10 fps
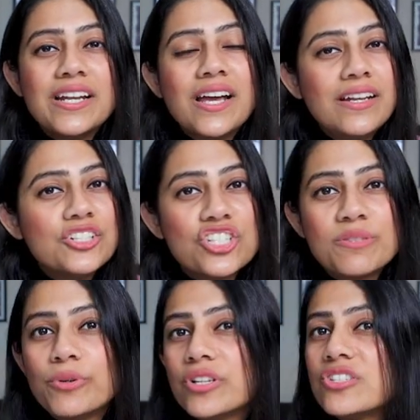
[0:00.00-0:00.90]
done and
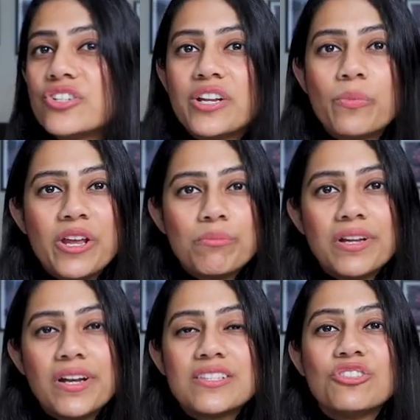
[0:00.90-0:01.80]
just put it straight away in
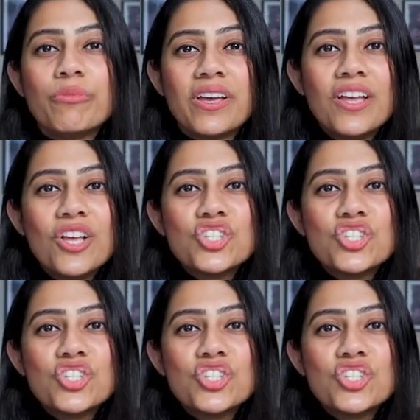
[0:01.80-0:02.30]
my resume.